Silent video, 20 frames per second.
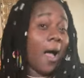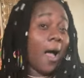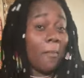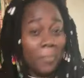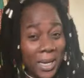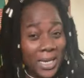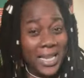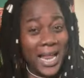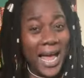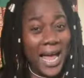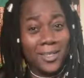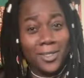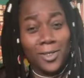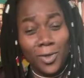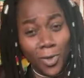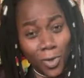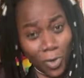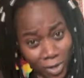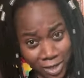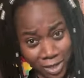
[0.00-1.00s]
Me that
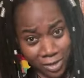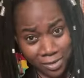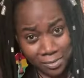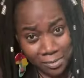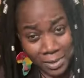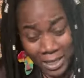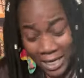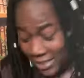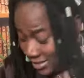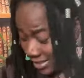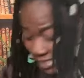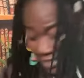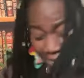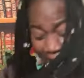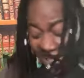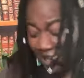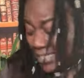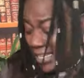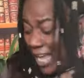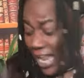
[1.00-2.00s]
good? It
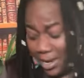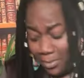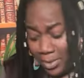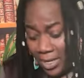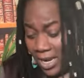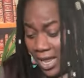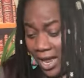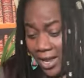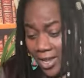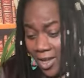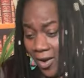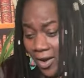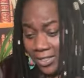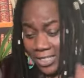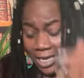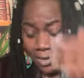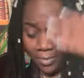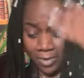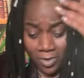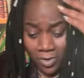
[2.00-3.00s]
tell me that, you know, it
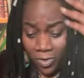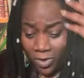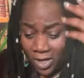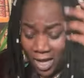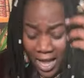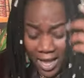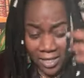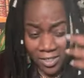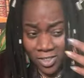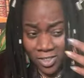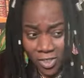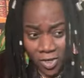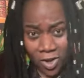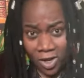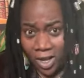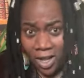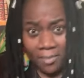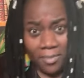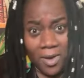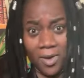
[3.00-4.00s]
tell me, you guys
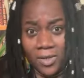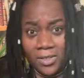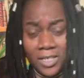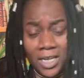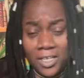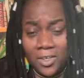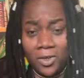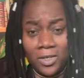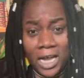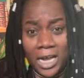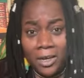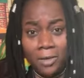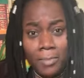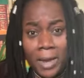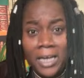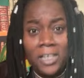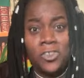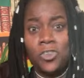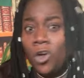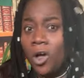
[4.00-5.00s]
joke about it, and you
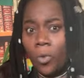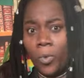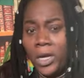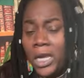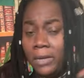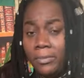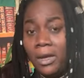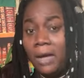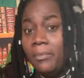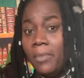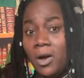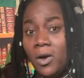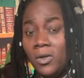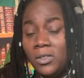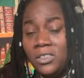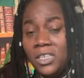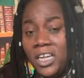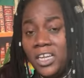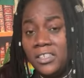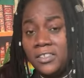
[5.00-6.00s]
make joke with him
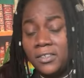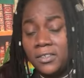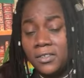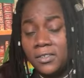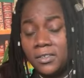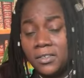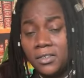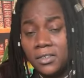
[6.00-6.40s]
about it.